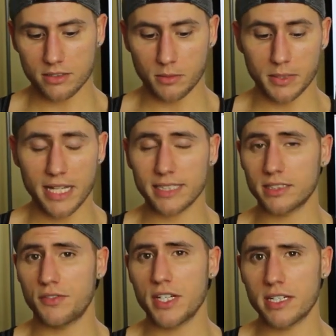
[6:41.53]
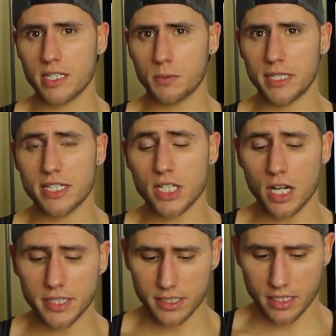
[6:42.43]
Someone asked if he can explain his
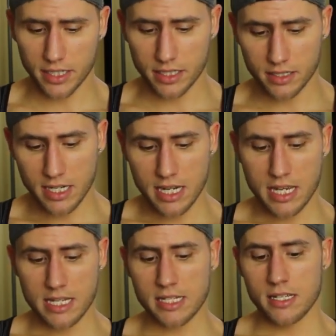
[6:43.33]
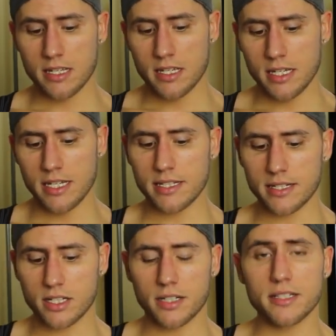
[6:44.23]
cutting diet. He
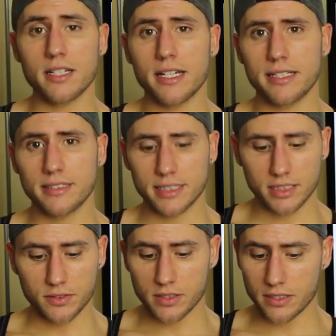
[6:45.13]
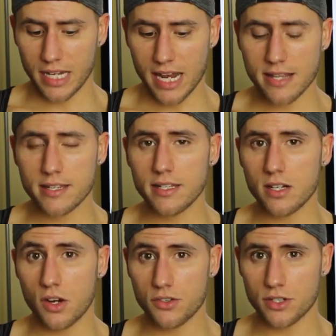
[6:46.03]
said his cutting diet consists of around
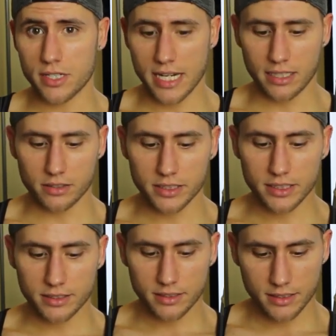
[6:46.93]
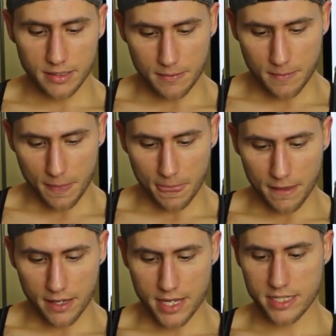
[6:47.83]
1,800 calories,
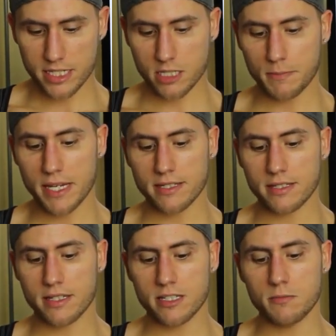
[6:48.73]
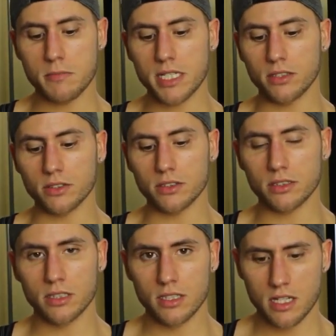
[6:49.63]
and he spaces his
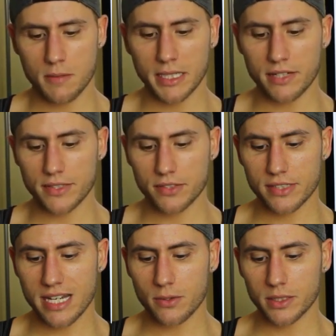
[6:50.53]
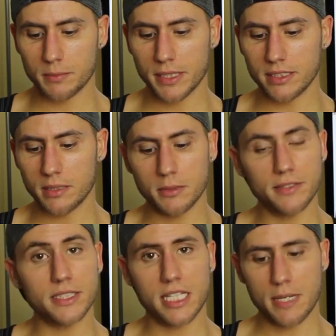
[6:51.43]
meals about every 3 hours because he
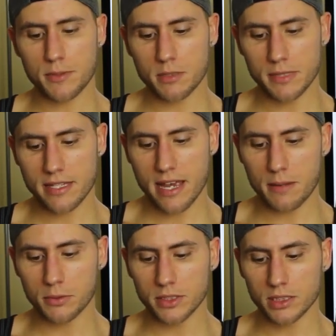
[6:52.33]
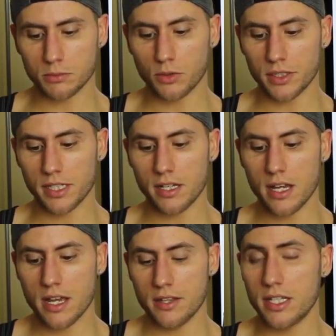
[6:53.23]
believes it keeps your metabolism
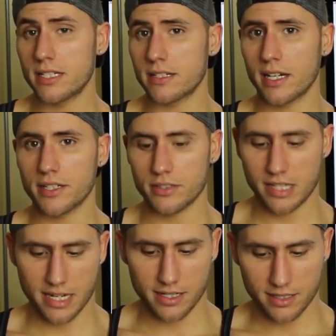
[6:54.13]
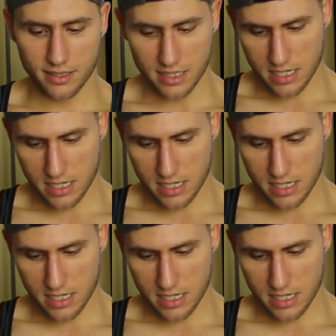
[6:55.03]
running the entire day.